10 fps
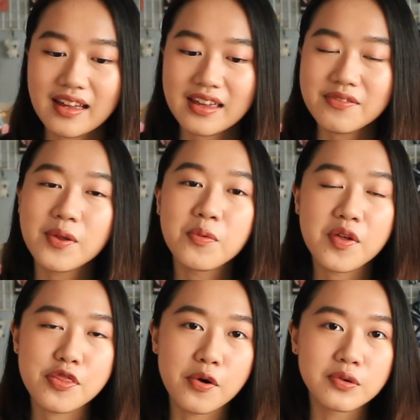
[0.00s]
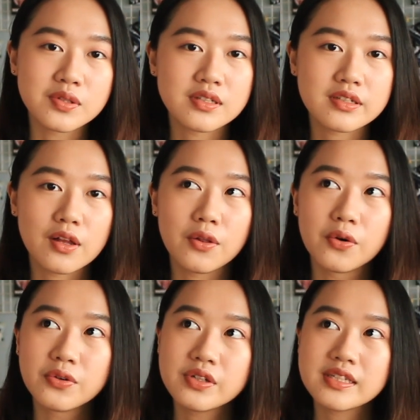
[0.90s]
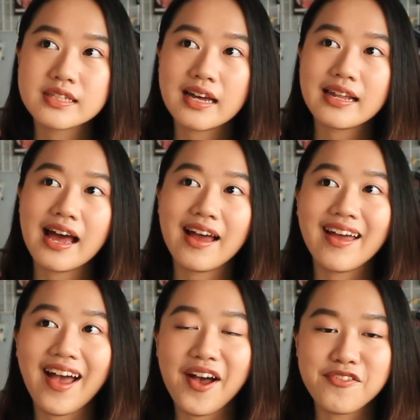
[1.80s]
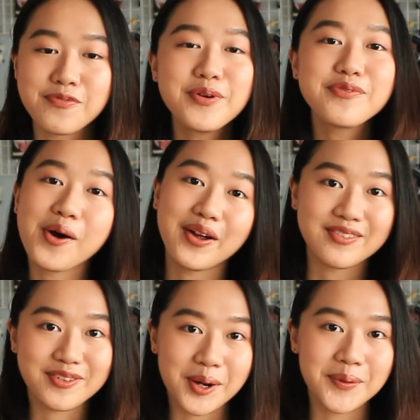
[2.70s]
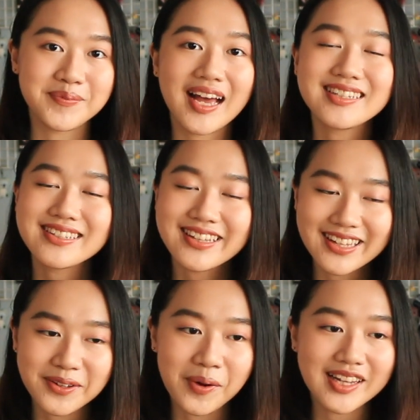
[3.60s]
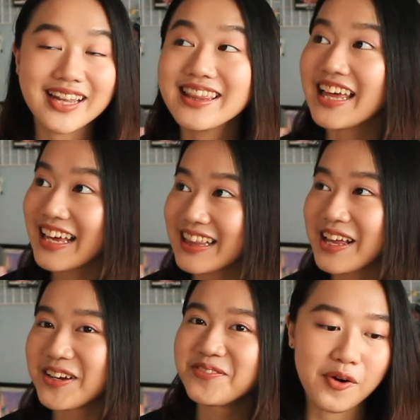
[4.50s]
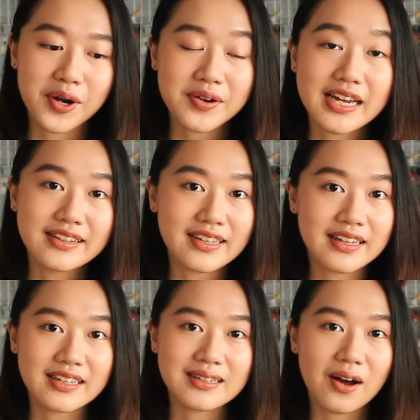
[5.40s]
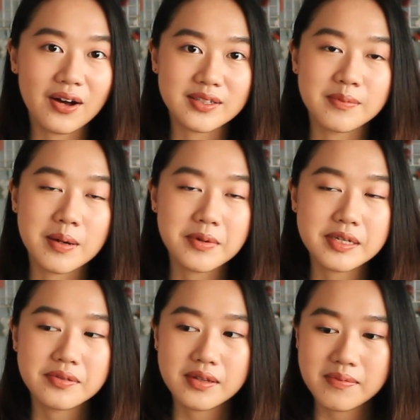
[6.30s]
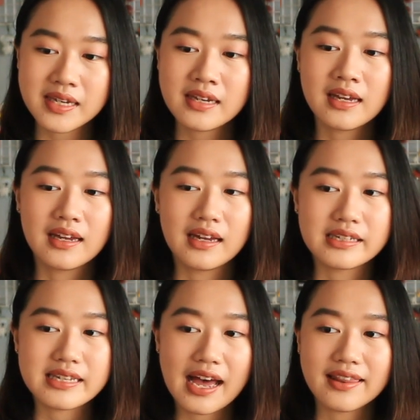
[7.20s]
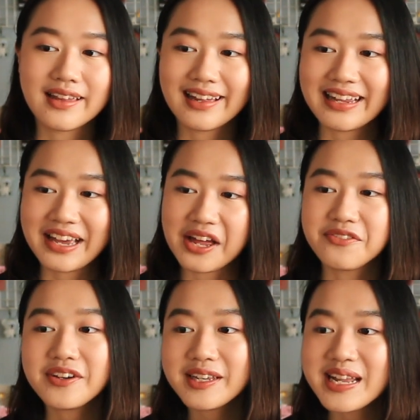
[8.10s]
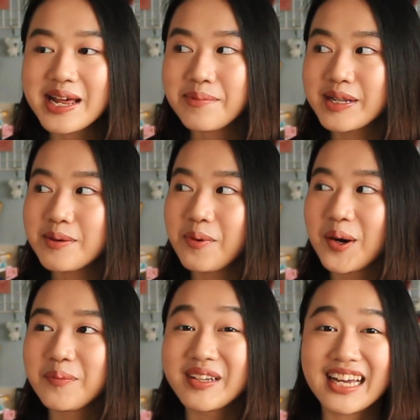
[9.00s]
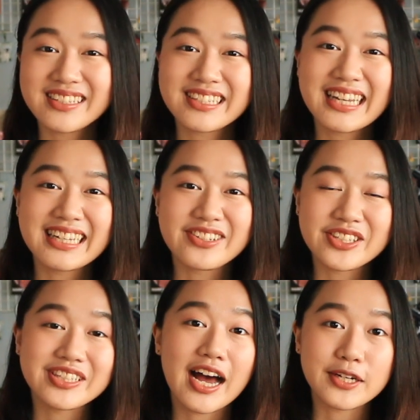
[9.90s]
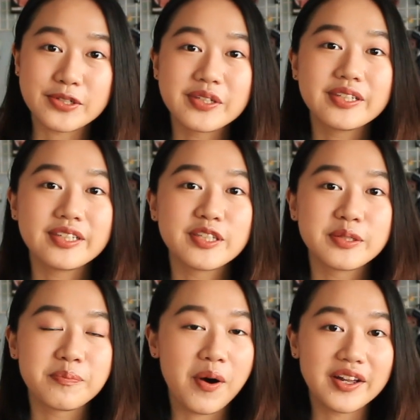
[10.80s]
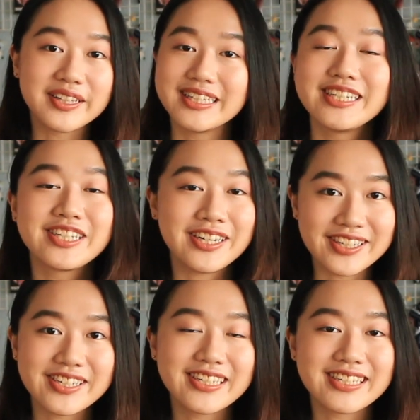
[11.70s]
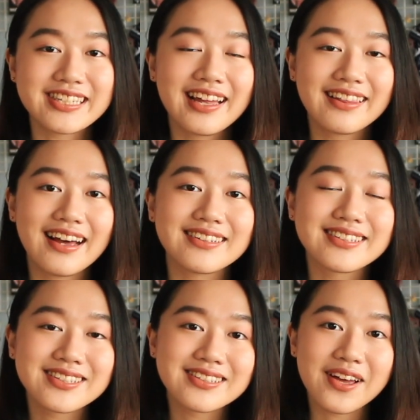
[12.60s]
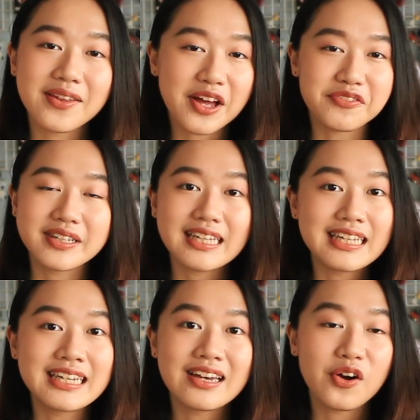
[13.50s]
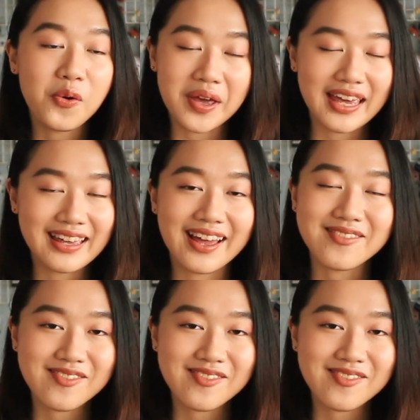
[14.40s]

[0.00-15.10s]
Even with those clothes that I have moved on from, I still want to thank them for creating like awesome memories with me. Sad that I can't fit in them anymore, but that's like just natural bodily changes, and that's definitely okay and